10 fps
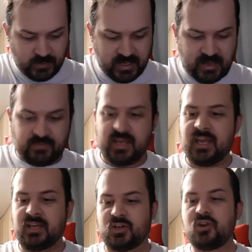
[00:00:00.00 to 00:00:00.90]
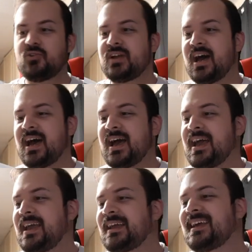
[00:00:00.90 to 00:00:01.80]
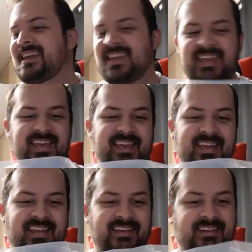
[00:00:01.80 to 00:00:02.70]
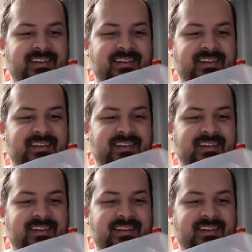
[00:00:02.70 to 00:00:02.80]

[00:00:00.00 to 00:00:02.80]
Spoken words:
We have a kunai.